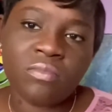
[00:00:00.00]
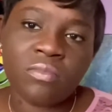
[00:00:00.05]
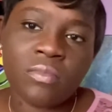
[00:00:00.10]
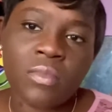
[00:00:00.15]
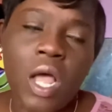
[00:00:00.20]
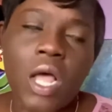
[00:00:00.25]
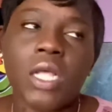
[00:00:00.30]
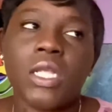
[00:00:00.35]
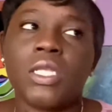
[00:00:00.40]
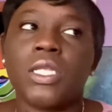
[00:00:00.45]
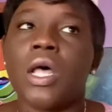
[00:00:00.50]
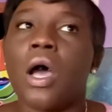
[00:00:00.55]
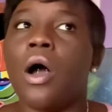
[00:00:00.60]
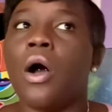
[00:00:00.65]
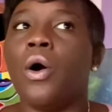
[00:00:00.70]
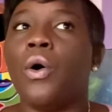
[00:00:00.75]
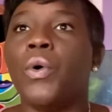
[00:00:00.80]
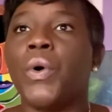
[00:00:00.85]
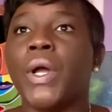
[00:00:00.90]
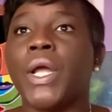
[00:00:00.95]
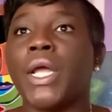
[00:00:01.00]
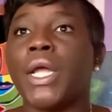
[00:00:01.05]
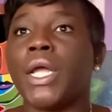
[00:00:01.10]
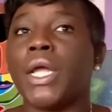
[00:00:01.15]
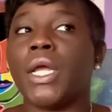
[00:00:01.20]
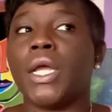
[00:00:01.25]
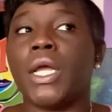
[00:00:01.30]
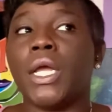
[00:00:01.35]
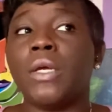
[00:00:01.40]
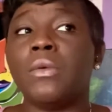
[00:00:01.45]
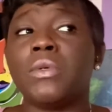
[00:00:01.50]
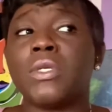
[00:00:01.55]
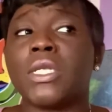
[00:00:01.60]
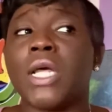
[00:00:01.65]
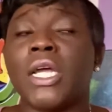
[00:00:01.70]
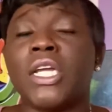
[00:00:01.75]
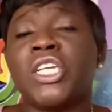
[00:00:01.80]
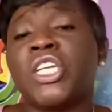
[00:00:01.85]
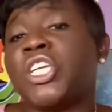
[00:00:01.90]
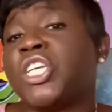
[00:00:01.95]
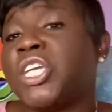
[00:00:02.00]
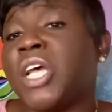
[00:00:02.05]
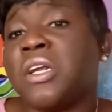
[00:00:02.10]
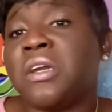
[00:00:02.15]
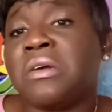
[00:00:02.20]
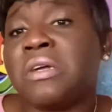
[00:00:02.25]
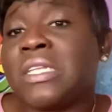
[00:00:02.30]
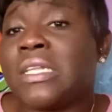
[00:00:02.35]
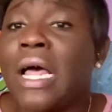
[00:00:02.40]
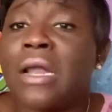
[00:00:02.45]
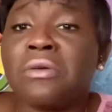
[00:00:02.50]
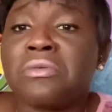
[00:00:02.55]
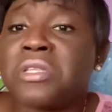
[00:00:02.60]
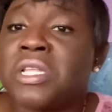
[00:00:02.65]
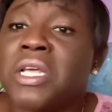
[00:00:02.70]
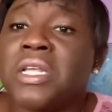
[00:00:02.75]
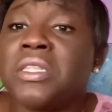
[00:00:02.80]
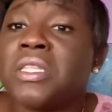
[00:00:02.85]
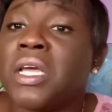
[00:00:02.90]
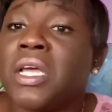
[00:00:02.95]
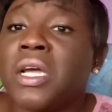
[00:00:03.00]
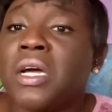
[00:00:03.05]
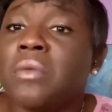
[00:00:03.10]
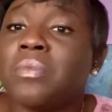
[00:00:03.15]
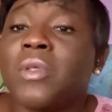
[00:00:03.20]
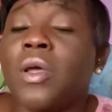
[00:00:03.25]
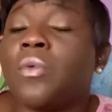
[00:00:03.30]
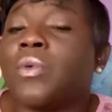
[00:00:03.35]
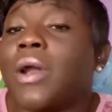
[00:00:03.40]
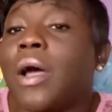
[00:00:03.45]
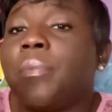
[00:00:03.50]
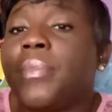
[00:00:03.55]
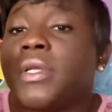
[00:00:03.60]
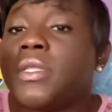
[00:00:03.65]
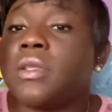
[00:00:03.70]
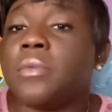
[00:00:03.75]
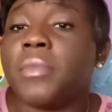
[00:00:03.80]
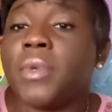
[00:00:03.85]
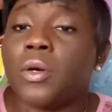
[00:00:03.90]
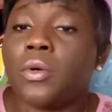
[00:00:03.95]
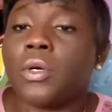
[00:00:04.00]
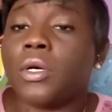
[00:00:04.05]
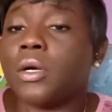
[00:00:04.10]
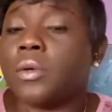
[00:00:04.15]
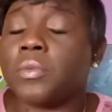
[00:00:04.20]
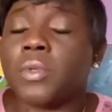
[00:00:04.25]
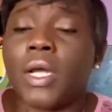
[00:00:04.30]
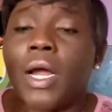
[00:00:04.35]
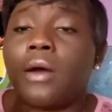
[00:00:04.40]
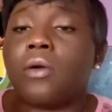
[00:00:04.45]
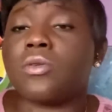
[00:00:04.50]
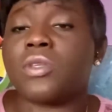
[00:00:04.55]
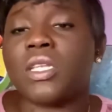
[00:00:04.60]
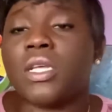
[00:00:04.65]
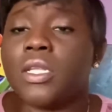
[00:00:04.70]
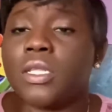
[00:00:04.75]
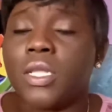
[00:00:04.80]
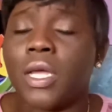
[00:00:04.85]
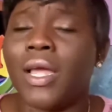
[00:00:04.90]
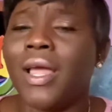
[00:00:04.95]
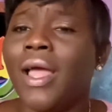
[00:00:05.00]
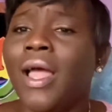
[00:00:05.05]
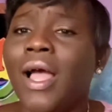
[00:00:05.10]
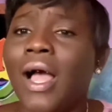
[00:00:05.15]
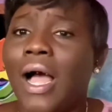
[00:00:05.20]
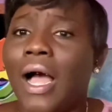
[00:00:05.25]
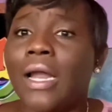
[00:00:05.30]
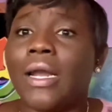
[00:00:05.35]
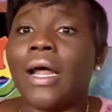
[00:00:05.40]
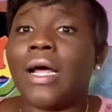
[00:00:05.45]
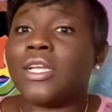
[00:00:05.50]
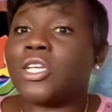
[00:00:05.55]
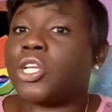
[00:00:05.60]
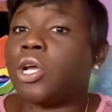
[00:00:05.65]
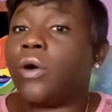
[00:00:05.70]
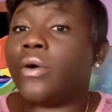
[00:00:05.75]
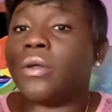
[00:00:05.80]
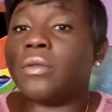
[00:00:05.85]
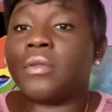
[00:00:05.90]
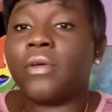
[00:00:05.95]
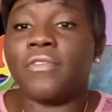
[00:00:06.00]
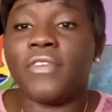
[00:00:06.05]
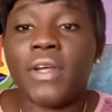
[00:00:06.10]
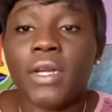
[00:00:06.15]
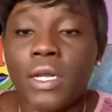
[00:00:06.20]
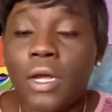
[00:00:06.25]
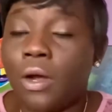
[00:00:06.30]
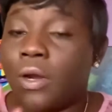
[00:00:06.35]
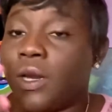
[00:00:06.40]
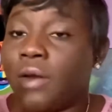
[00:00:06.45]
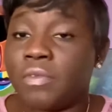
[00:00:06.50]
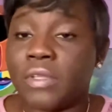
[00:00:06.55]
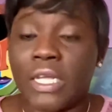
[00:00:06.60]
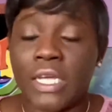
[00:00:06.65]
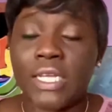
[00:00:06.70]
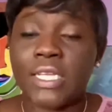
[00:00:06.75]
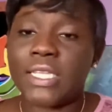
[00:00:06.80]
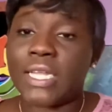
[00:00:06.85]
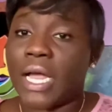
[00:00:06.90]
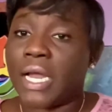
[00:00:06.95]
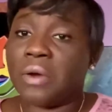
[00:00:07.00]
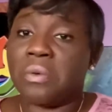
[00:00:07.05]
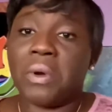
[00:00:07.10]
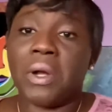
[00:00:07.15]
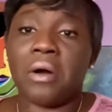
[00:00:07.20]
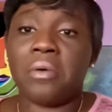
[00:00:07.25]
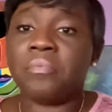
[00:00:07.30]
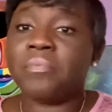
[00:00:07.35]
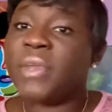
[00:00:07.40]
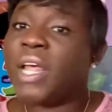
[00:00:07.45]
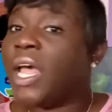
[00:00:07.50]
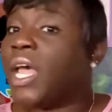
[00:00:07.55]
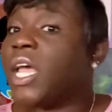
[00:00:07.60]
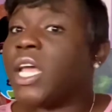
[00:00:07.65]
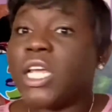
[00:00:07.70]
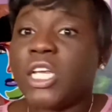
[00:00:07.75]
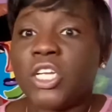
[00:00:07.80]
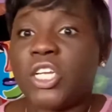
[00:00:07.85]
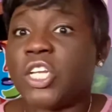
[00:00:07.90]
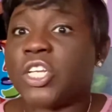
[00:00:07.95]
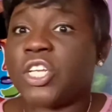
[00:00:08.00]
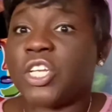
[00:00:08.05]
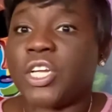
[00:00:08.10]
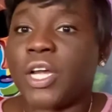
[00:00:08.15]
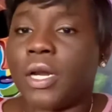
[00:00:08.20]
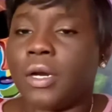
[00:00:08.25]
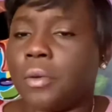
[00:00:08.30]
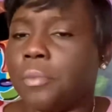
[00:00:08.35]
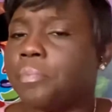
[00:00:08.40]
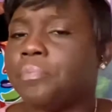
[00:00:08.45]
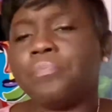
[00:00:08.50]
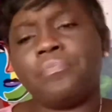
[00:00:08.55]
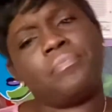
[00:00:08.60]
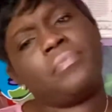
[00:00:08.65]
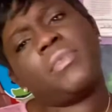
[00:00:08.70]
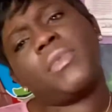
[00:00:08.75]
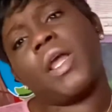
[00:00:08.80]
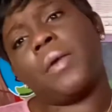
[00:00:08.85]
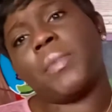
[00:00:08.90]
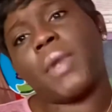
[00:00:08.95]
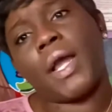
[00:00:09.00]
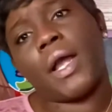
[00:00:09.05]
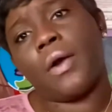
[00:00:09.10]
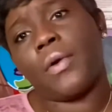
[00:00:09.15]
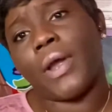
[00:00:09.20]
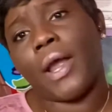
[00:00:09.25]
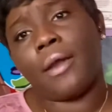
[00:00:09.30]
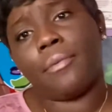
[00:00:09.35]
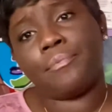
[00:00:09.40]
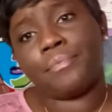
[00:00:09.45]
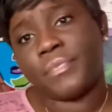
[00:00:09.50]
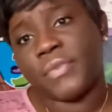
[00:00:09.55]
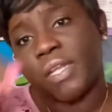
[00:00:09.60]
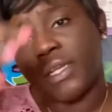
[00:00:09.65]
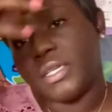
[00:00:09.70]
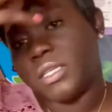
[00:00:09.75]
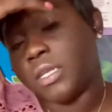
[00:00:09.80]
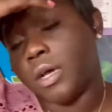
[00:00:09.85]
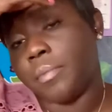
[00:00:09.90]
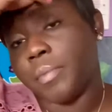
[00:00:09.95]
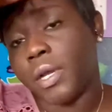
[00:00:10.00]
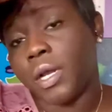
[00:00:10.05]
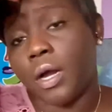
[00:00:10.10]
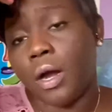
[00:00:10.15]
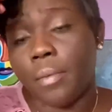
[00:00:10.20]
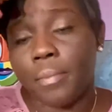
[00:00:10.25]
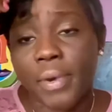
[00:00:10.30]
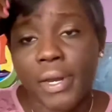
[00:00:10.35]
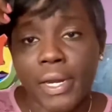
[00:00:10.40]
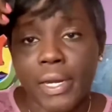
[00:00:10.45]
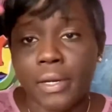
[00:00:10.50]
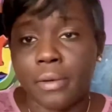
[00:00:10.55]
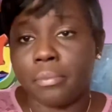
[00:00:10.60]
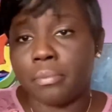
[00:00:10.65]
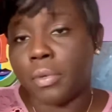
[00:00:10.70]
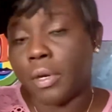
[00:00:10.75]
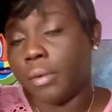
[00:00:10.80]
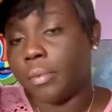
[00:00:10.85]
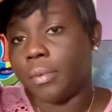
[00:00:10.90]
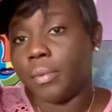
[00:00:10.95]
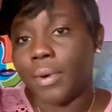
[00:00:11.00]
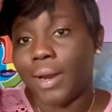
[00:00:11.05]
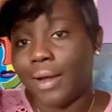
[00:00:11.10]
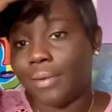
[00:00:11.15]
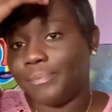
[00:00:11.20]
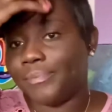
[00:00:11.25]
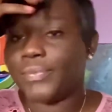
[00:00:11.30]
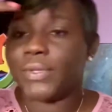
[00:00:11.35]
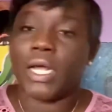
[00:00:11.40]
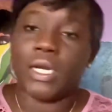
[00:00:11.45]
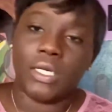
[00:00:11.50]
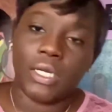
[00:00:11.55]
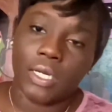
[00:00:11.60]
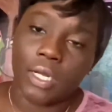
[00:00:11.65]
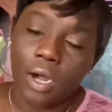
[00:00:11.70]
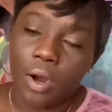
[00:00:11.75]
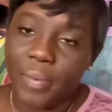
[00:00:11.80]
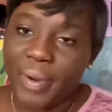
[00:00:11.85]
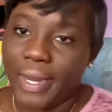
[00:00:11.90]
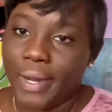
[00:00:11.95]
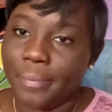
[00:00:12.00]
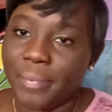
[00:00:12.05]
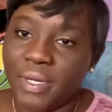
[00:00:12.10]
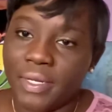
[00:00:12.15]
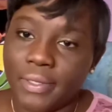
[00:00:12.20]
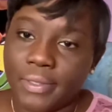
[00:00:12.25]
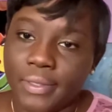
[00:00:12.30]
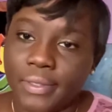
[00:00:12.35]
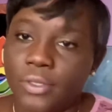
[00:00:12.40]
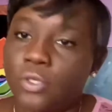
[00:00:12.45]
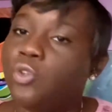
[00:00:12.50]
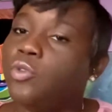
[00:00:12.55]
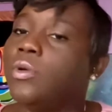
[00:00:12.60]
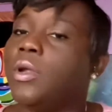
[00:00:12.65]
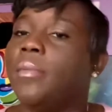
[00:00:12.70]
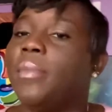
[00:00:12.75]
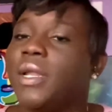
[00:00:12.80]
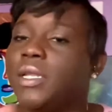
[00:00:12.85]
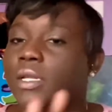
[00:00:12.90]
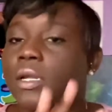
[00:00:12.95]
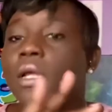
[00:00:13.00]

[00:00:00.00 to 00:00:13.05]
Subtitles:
so he was like, it's a shadow because I don't see anything up there. When I put the mirror up there, I don't see anything. And I showed him the video and everything. He's like, well, it's just a shadow. I'm like, okay. And he told me, come back, blah, blah, blah. I didn't go back because you're not about to